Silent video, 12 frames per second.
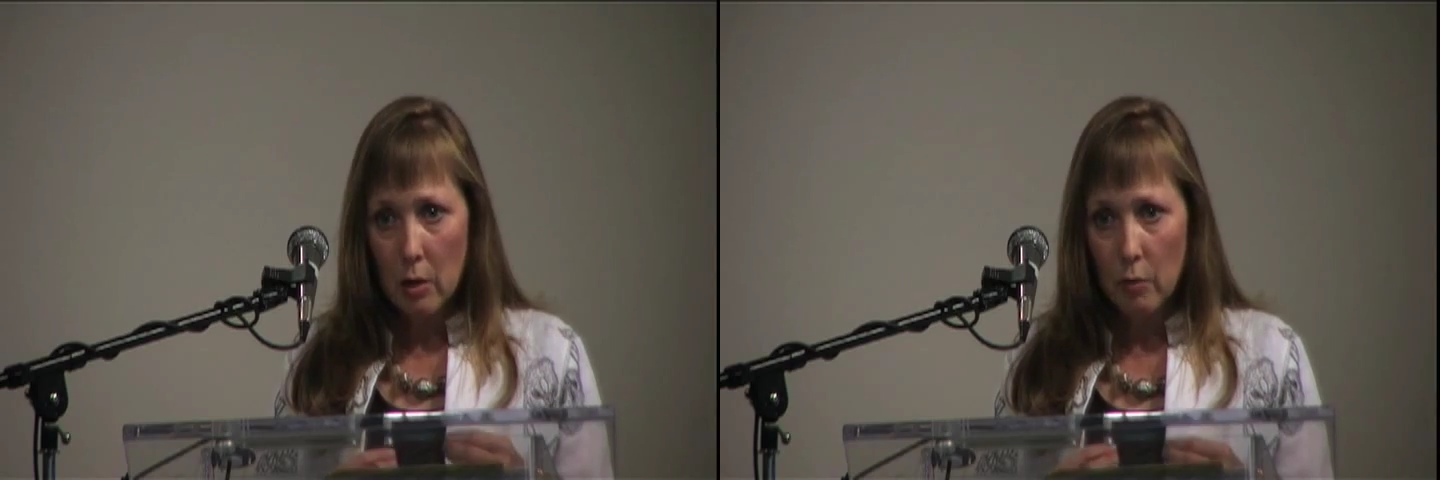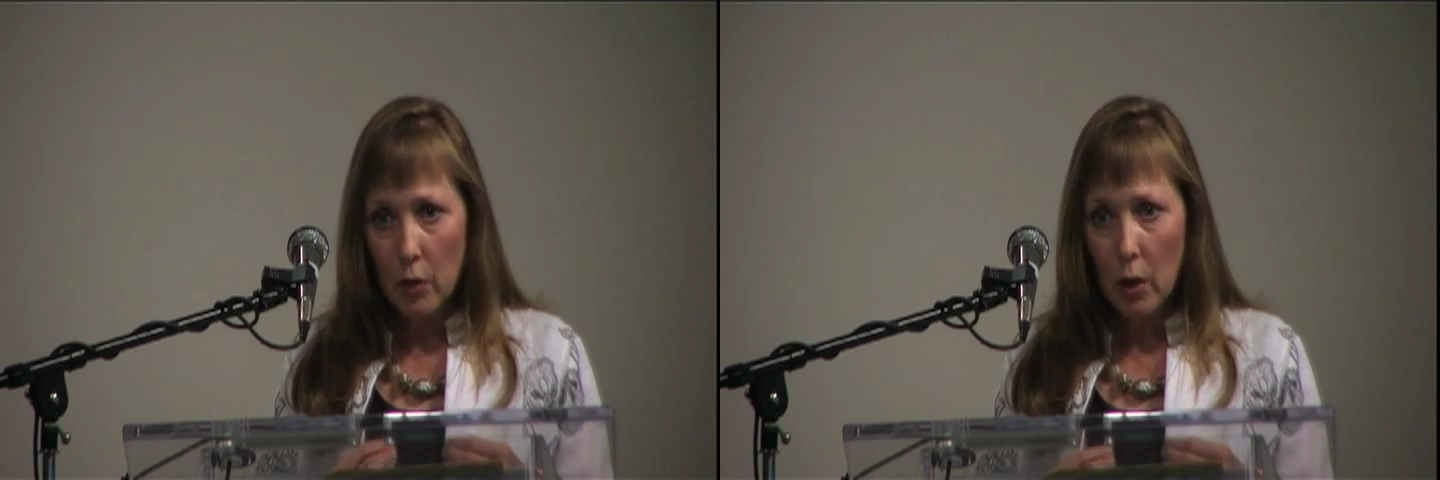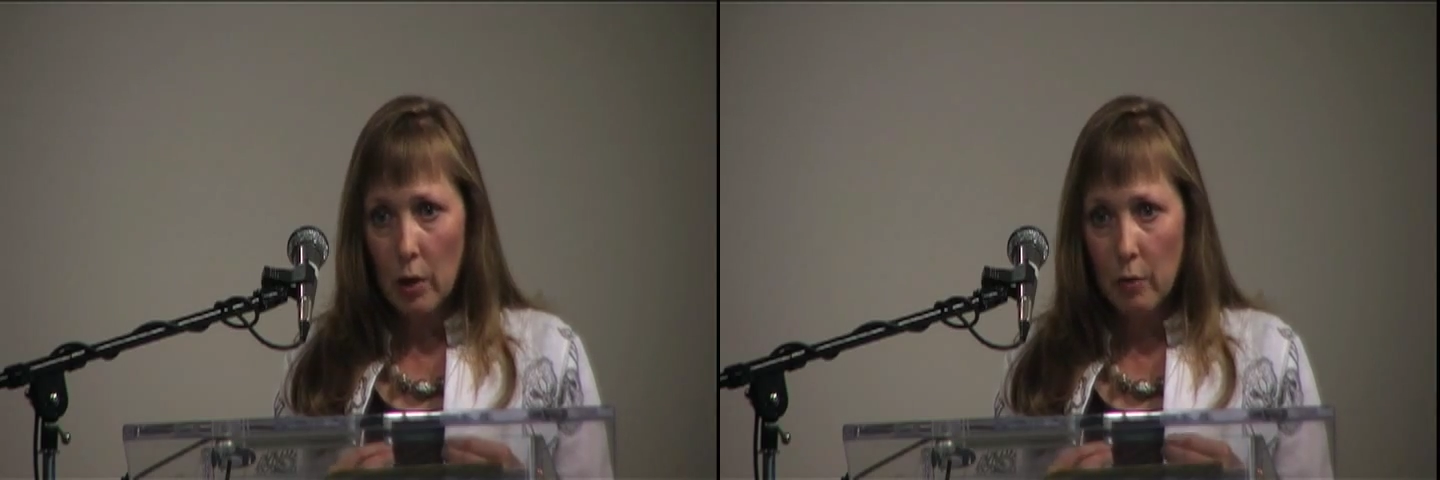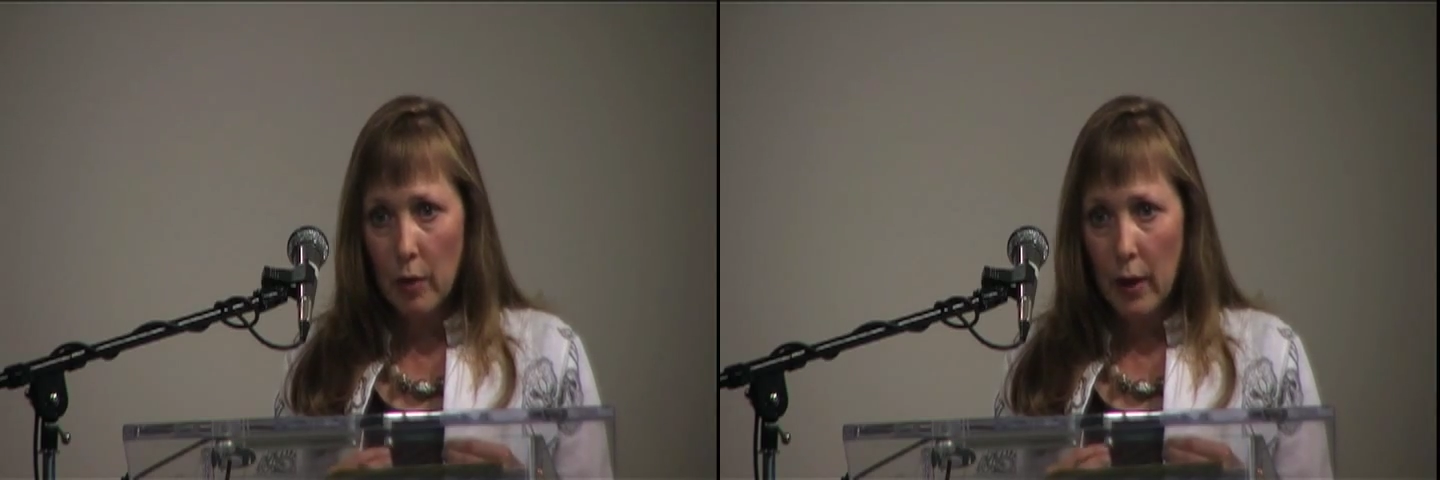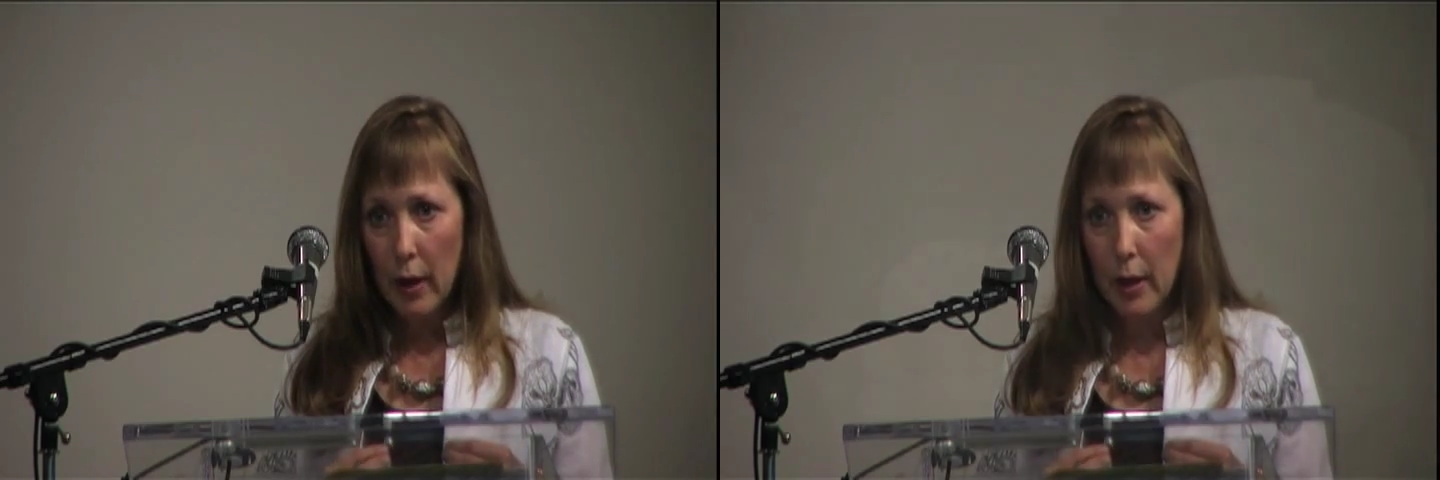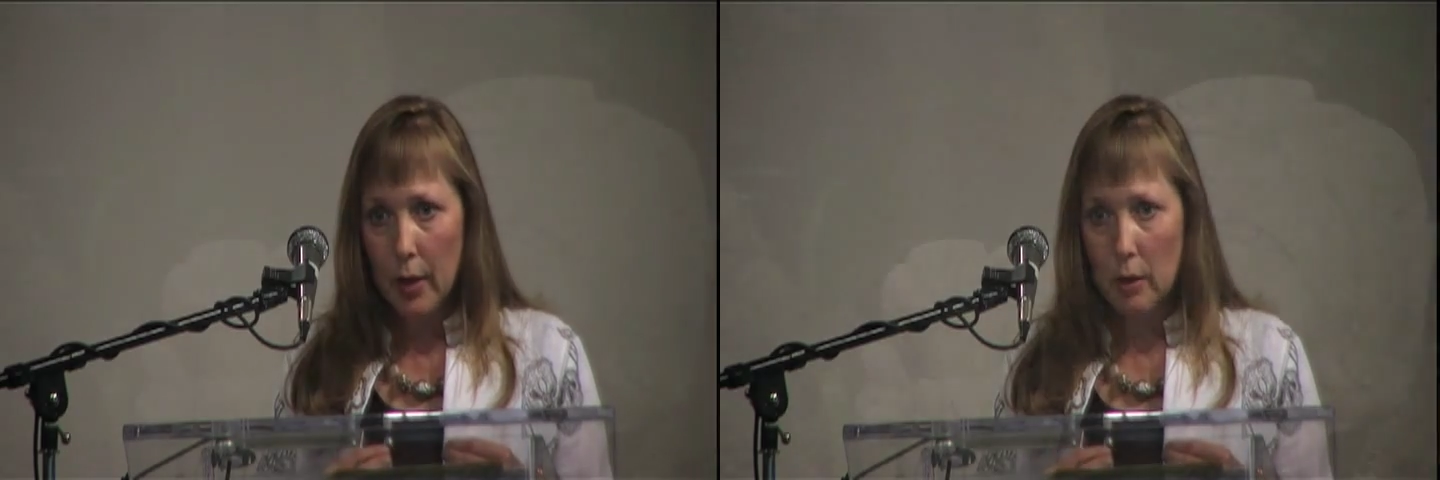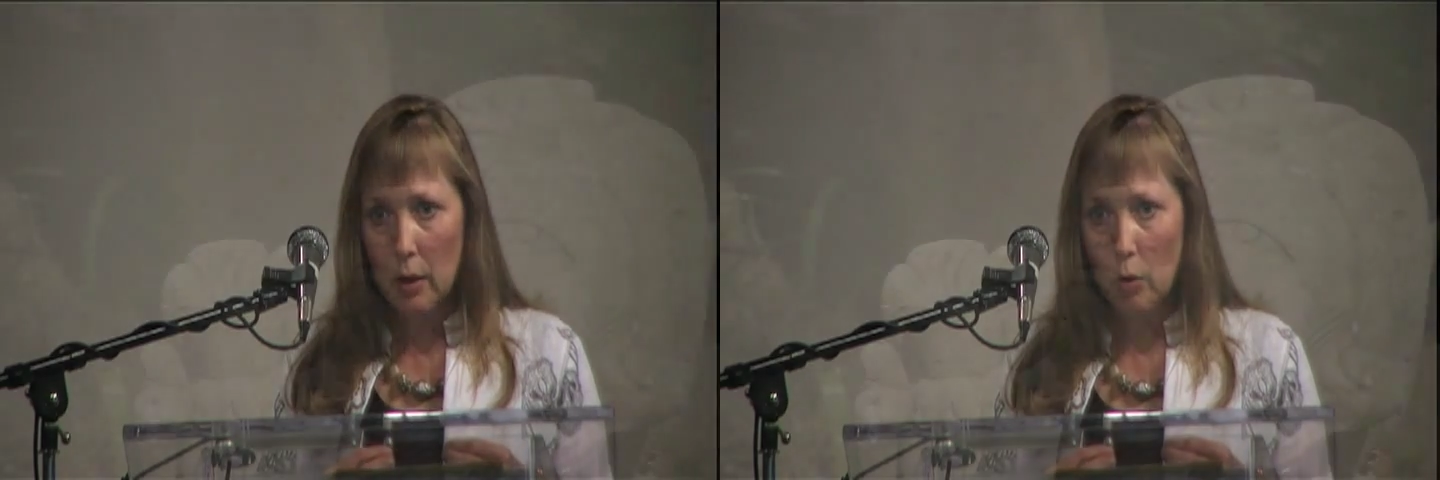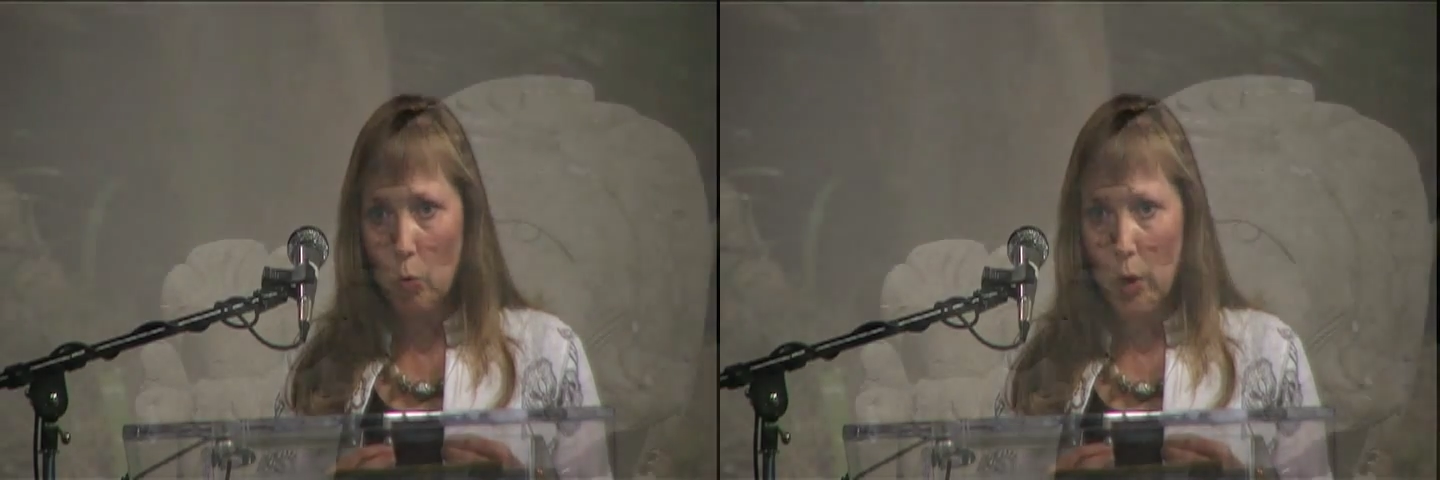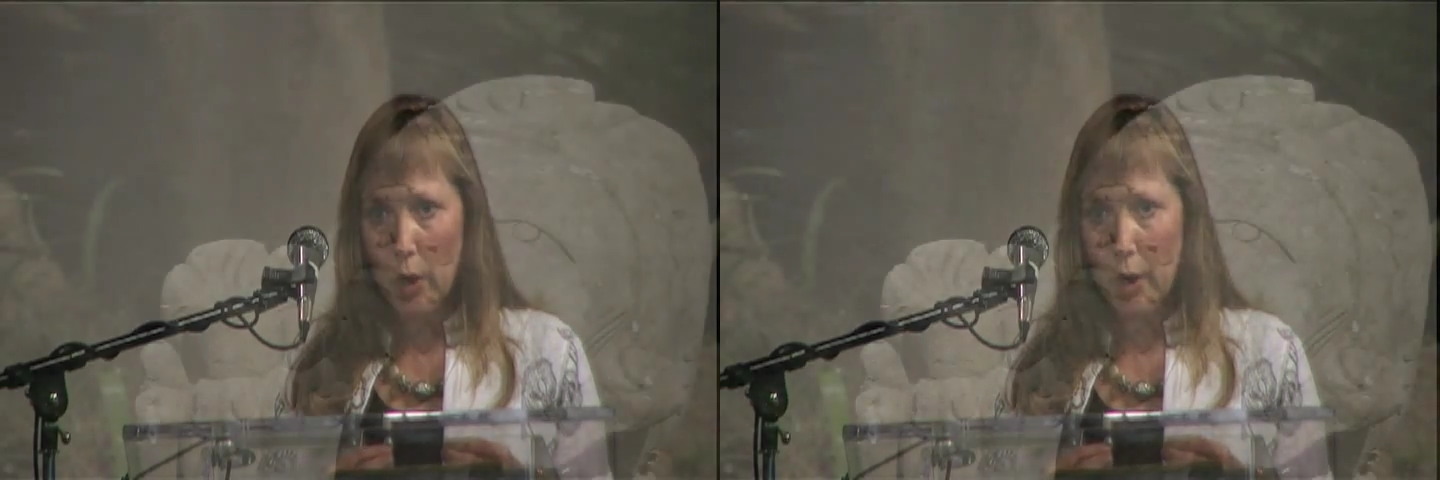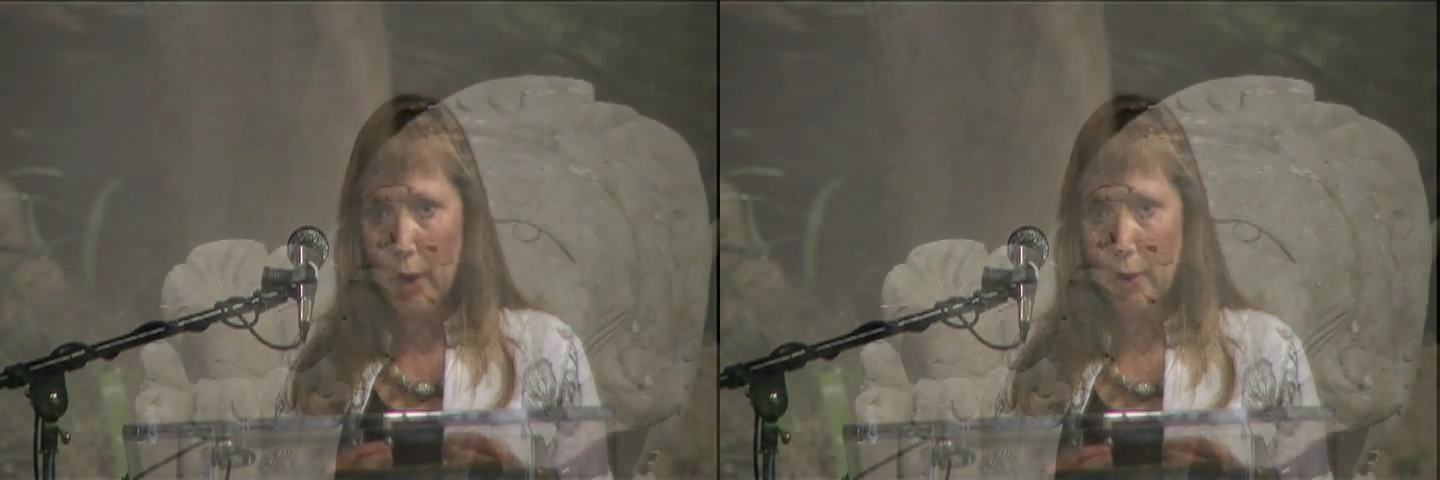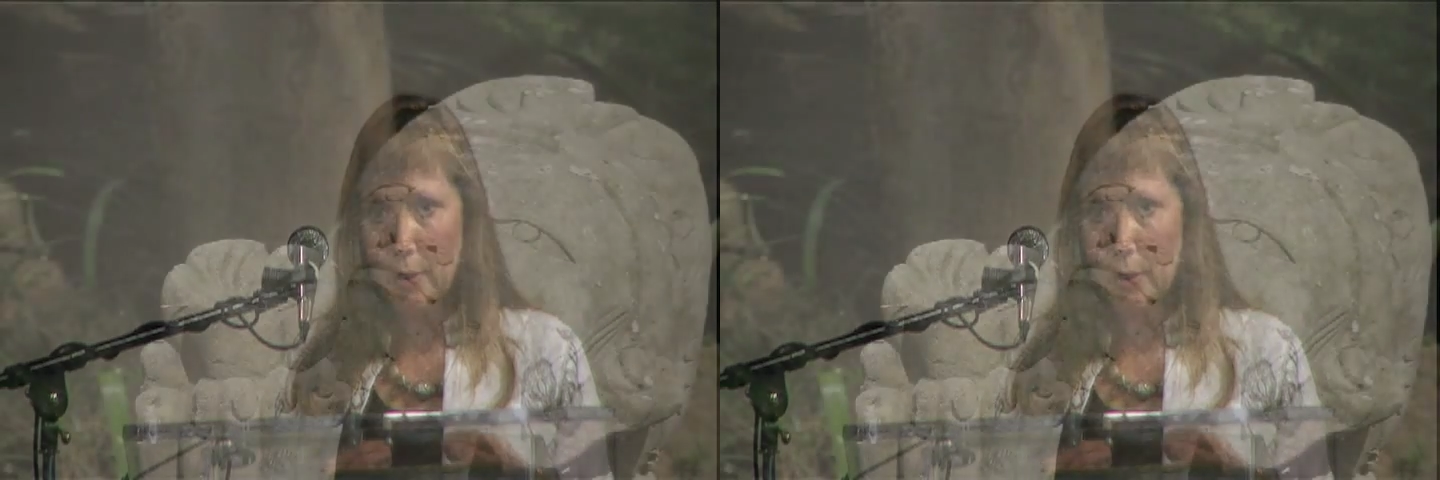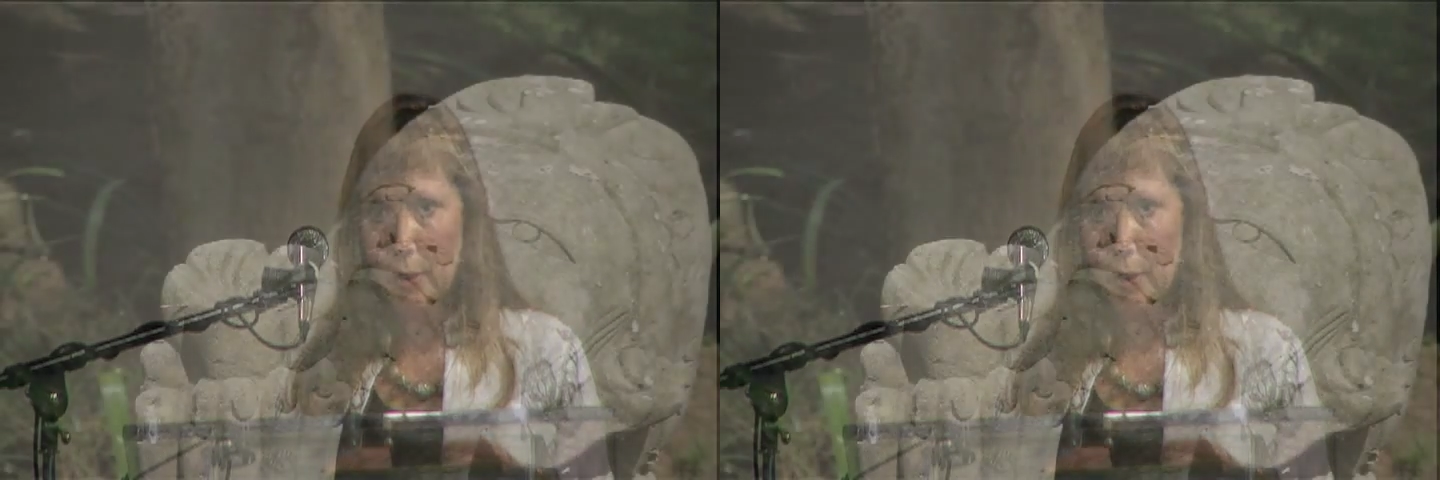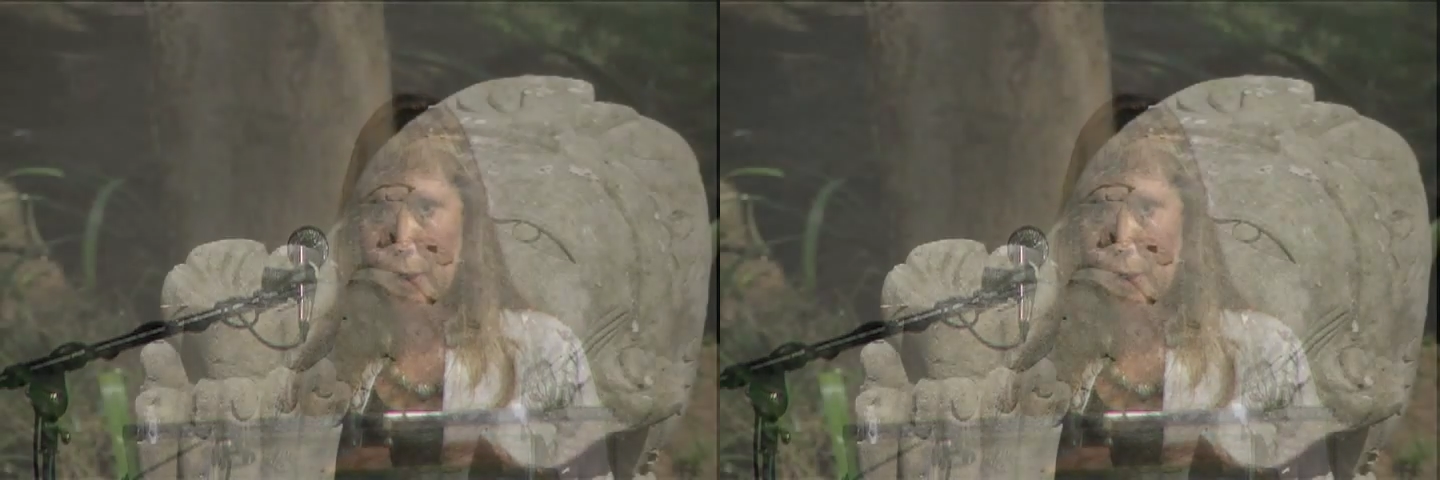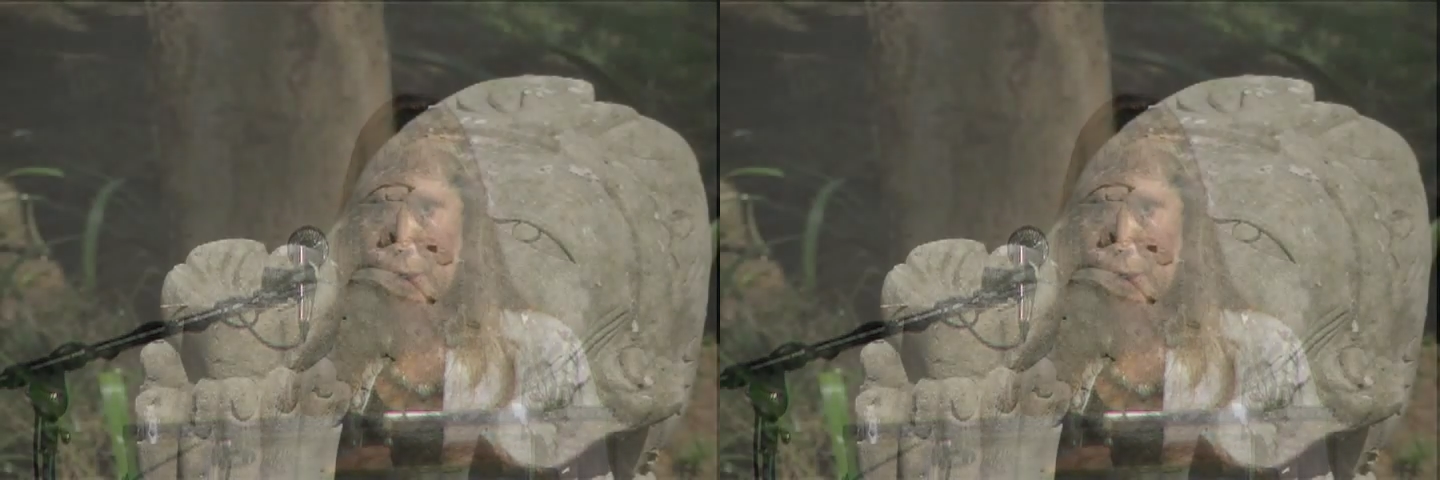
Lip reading: of all of that, and when I did,